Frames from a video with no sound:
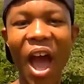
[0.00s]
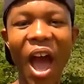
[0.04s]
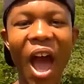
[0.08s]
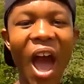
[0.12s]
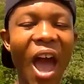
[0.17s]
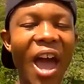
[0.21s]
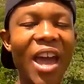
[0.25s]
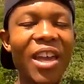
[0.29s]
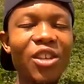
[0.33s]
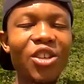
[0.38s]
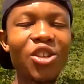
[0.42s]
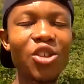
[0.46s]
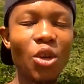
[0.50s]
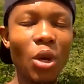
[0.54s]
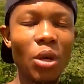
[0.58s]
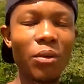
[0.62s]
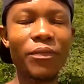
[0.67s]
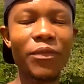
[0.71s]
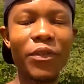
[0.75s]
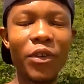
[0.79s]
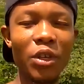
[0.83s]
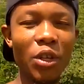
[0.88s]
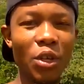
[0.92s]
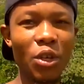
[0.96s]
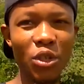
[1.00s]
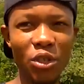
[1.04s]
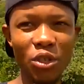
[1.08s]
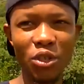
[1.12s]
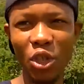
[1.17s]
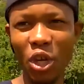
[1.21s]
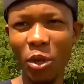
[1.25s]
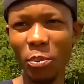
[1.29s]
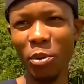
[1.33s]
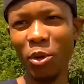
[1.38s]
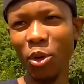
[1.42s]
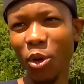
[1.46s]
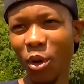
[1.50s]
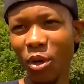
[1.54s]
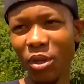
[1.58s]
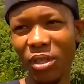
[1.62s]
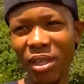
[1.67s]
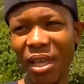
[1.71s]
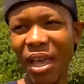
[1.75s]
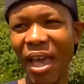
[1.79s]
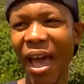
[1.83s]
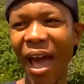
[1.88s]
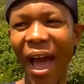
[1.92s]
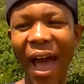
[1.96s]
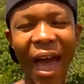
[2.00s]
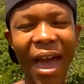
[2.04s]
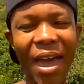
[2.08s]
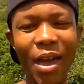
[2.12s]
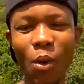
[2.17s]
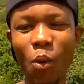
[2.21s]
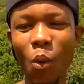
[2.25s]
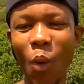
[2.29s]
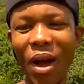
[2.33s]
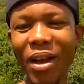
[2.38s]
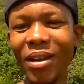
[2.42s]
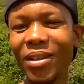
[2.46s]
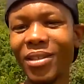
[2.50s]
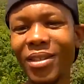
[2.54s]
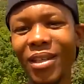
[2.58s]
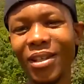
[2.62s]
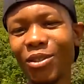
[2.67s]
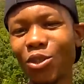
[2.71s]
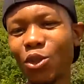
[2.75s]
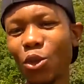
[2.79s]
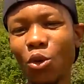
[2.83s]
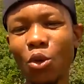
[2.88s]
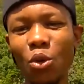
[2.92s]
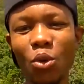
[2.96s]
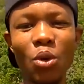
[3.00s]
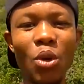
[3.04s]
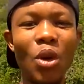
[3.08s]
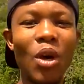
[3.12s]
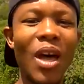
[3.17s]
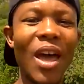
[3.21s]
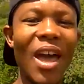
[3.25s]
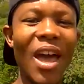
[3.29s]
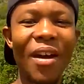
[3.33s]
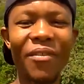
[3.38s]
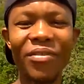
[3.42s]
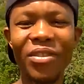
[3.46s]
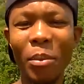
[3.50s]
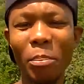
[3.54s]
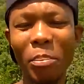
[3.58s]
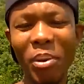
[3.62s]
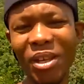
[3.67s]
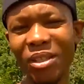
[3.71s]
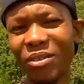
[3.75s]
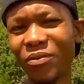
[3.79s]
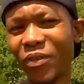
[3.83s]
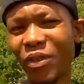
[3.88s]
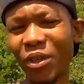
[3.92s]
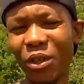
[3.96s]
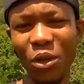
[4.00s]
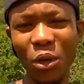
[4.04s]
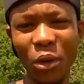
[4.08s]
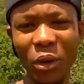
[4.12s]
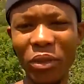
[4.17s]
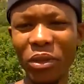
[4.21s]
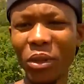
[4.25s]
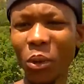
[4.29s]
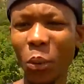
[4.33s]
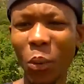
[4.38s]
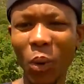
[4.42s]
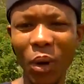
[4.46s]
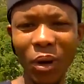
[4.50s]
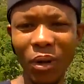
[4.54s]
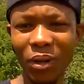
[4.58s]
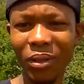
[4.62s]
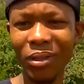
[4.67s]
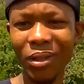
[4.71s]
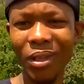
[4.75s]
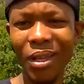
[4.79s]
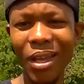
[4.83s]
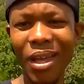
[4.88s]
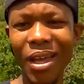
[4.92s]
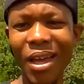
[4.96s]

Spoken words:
I shot videos not because I wanted to have the best video in the world.